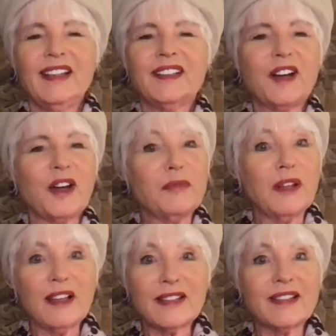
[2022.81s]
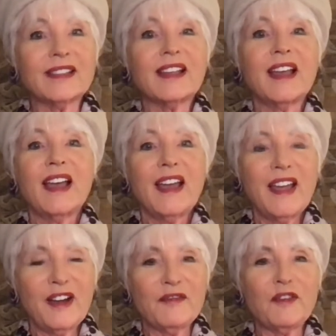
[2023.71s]
And God bless us,
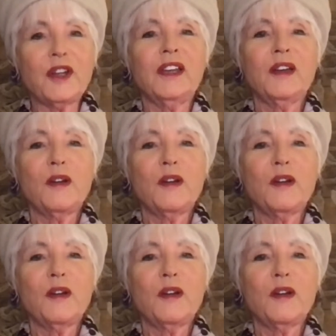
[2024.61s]
everyone.